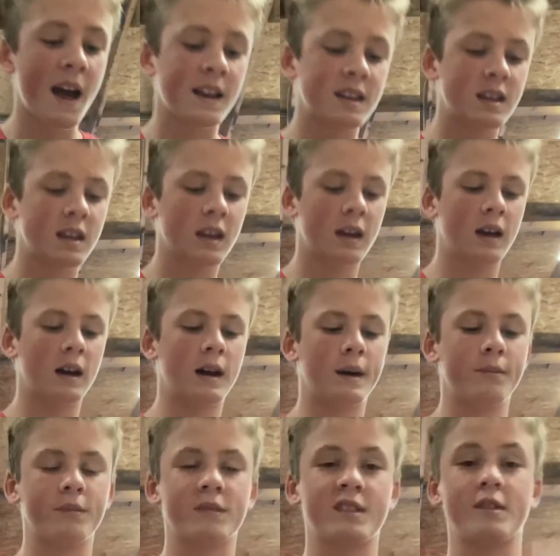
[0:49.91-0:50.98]

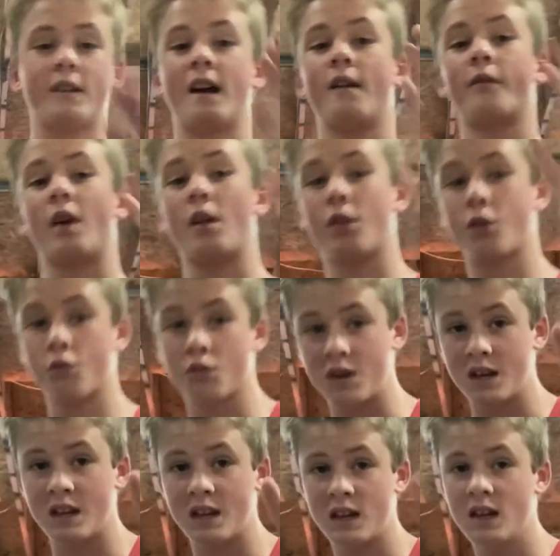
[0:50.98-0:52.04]
So now I've got
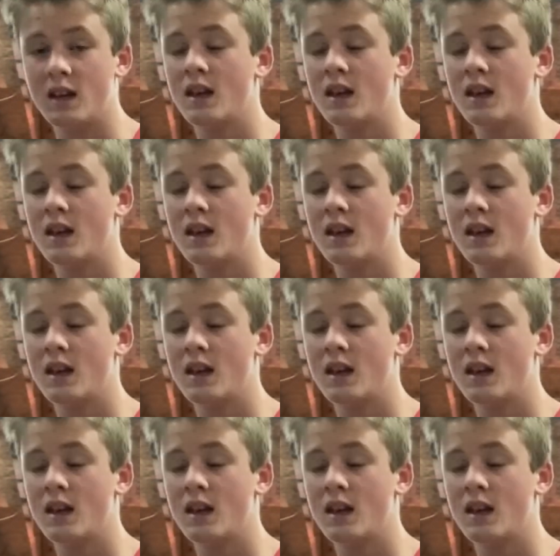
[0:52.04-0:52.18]
3.